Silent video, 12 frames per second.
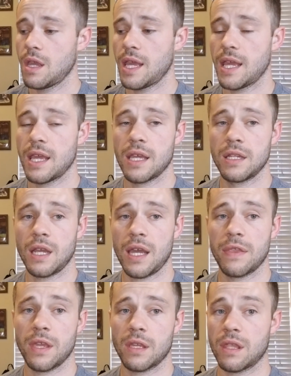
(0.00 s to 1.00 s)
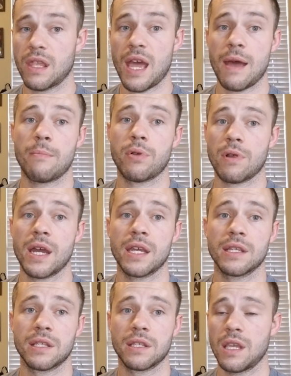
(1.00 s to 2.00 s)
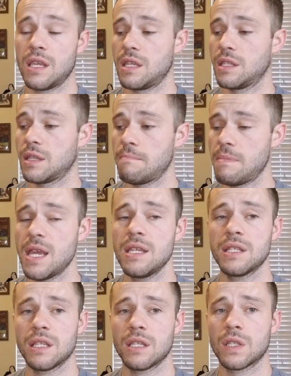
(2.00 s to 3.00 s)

And I think that price is amazing.